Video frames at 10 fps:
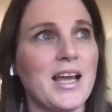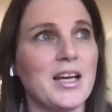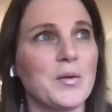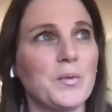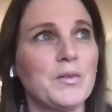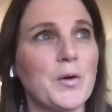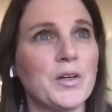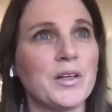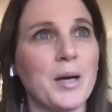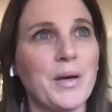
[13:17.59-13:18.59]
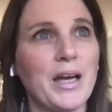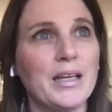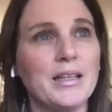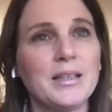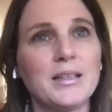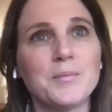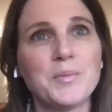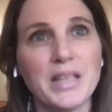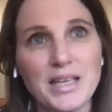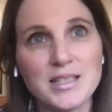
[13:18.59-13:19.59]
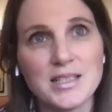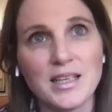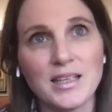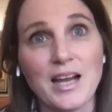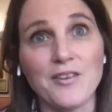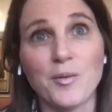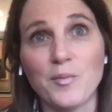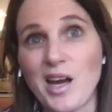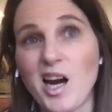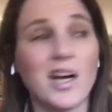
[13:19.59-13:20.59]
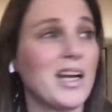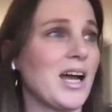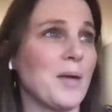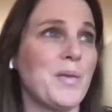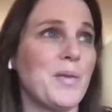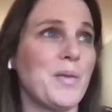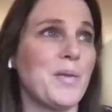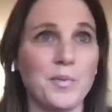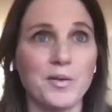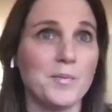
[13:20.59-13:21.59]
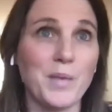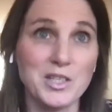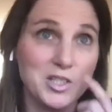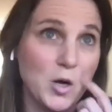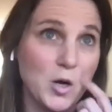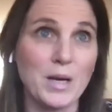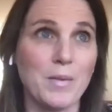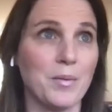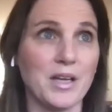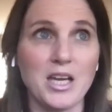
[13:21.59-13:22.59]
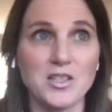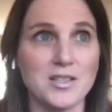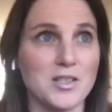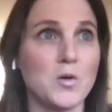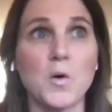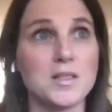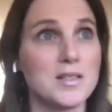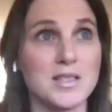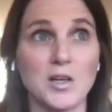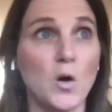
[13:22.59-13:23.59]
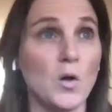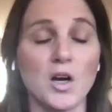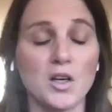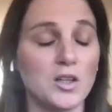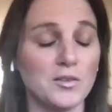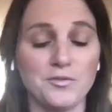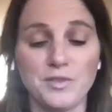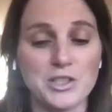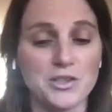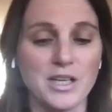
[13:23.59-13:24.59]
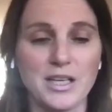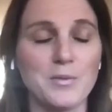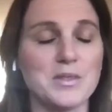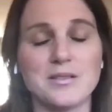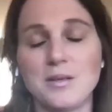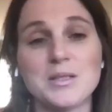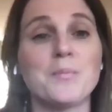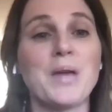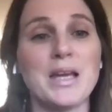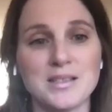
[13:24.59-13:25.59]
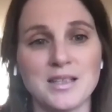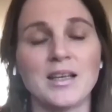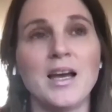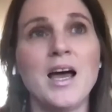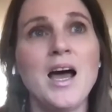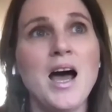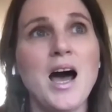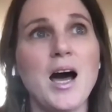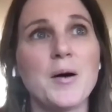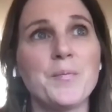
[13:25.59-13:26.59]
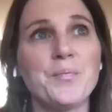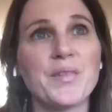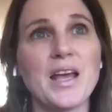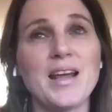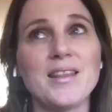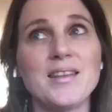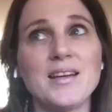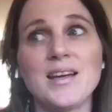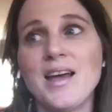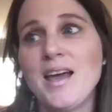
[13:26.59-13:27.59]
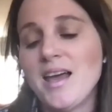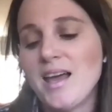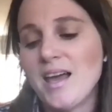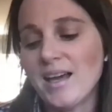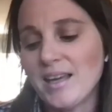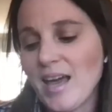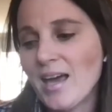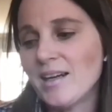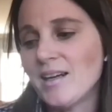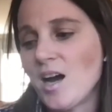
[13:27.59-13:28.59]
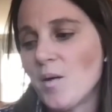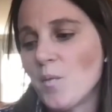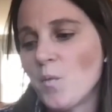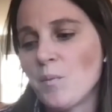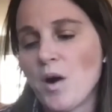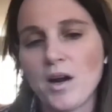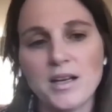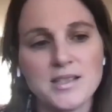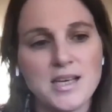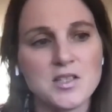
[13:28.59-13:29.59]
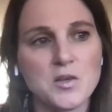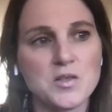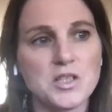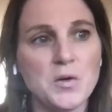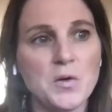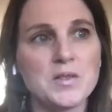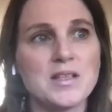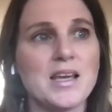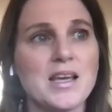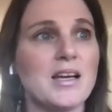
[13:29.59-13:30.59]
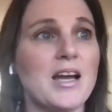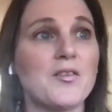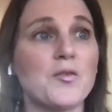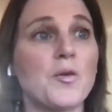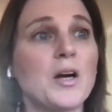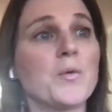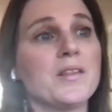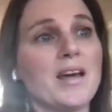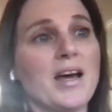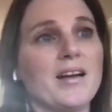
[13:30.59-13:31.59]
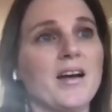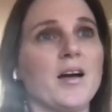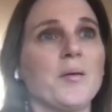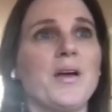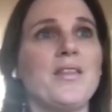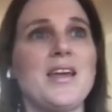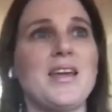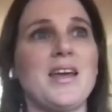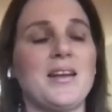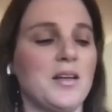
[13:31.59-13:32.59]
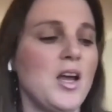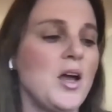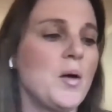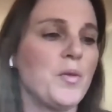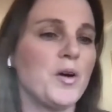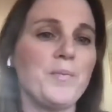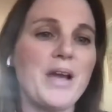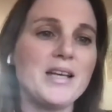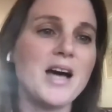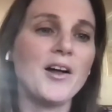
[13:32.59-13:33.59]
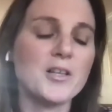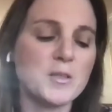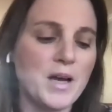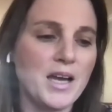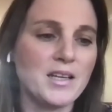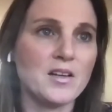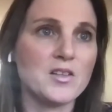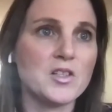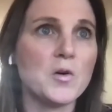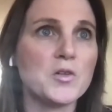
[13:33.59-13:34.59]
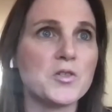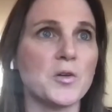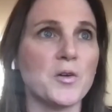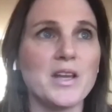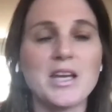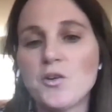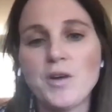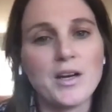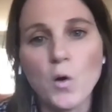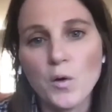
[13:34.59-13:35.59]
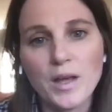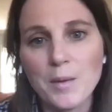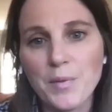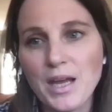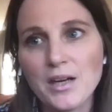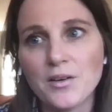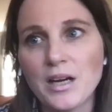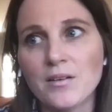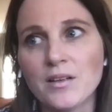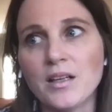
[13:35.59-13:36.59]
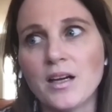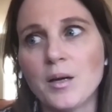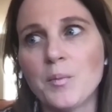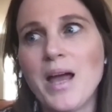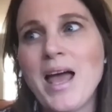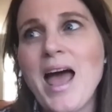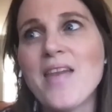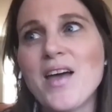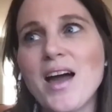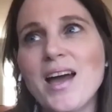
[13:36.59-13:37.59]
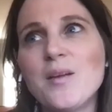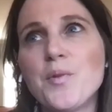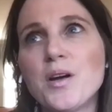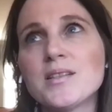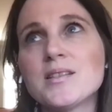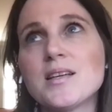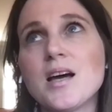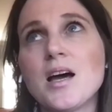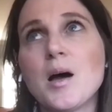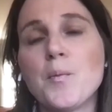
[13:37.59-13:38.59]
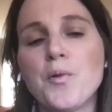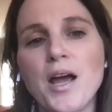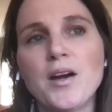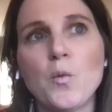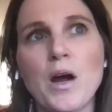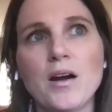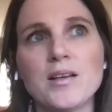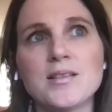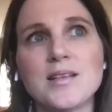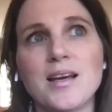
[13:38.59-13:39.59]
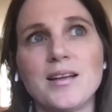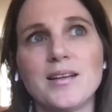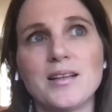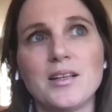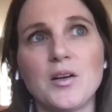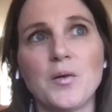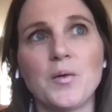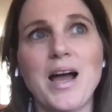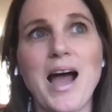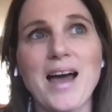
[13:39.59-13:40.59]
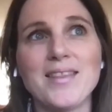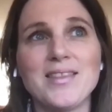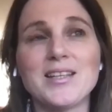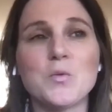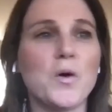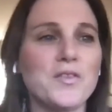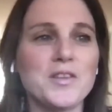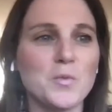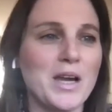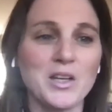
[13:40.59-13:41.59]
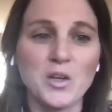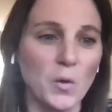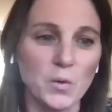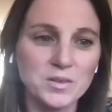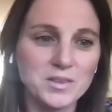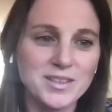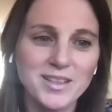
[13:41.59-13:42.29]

And we wrote an op-ed, placed it, and from there it got picked up by so many publications. Quartz did a whole article featuring it. It was amazing. And I think, again, when marketing takes those cues, they can kind of run with that, and they can put paid dollars behind it on social, or they can create a whole campaign around it. And that kind of brings a brand awareness that, I think it's worth its weight in gold.